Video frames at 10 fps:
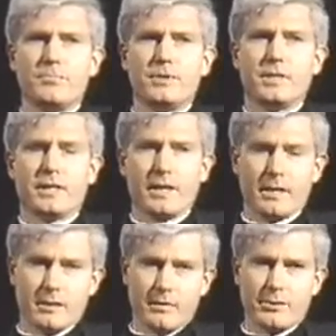
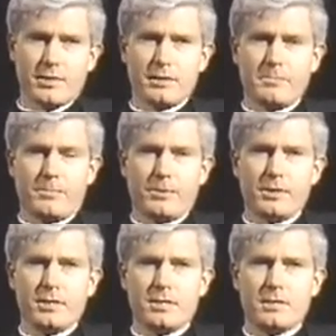began, they would see a
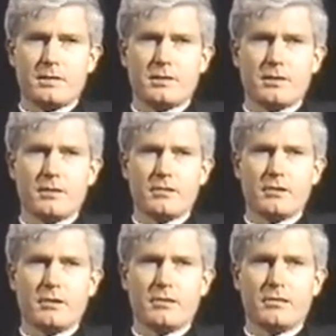priest
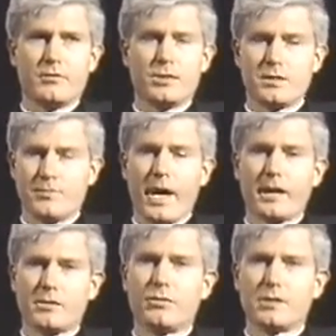with his
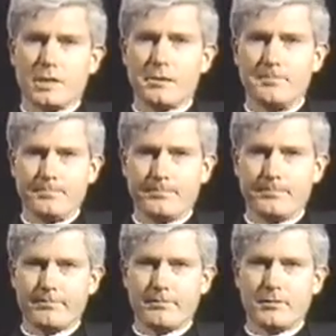back toward them,
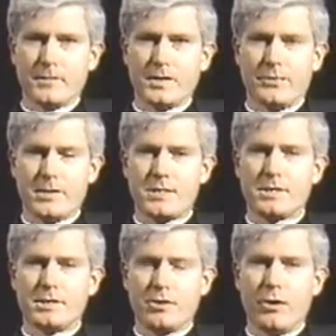facing
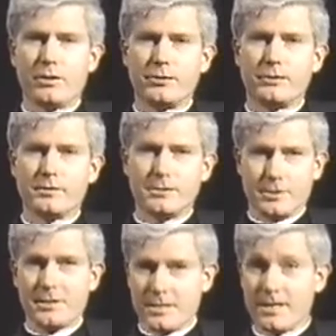the altar,
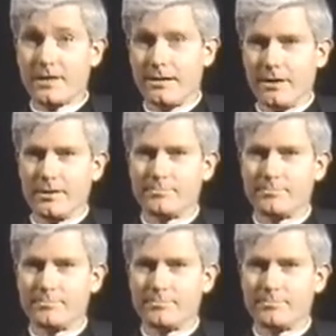just as they are.